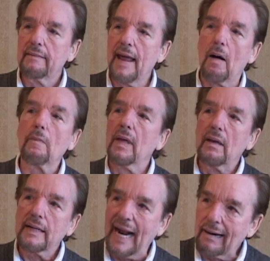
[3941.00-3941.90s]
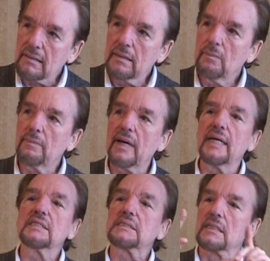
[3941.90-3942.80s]
Now, Carolyn
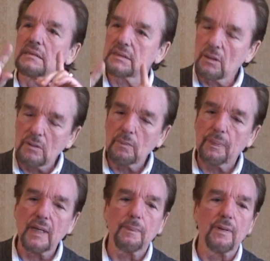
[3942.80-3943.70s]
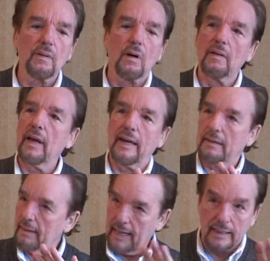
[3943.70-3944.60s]
Mace and certain people
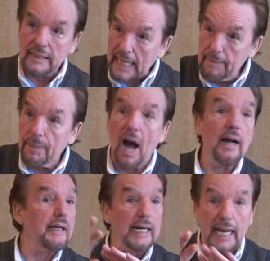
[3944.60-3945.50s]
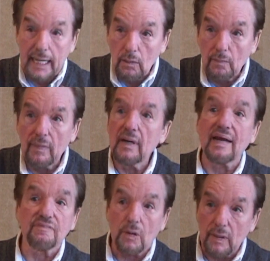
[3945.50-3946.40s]
and Deepak and Hillman
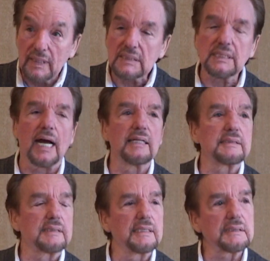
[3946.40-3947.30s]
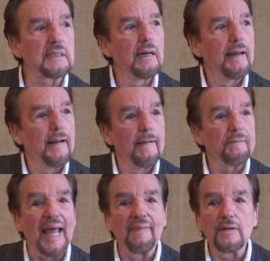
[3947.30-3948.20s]
have criticized this,
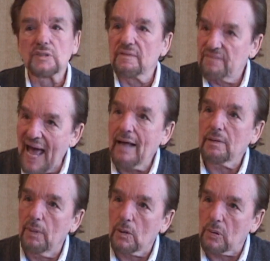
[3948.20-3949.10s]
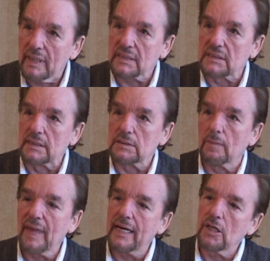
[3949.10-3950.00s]
and there's a valuable
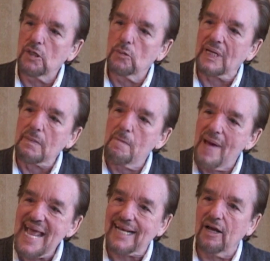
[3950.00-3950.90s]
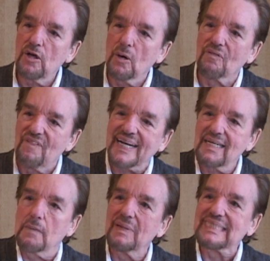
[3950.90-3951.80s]
criticism that you can make your
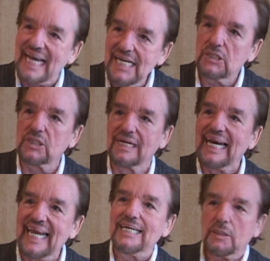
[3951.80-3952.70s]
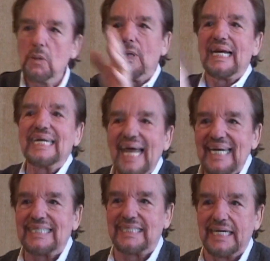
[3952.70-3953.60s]
victimization into an
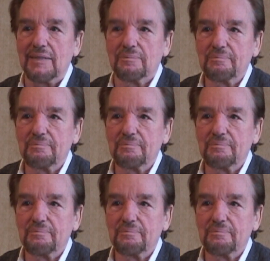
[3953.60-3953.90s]
identity.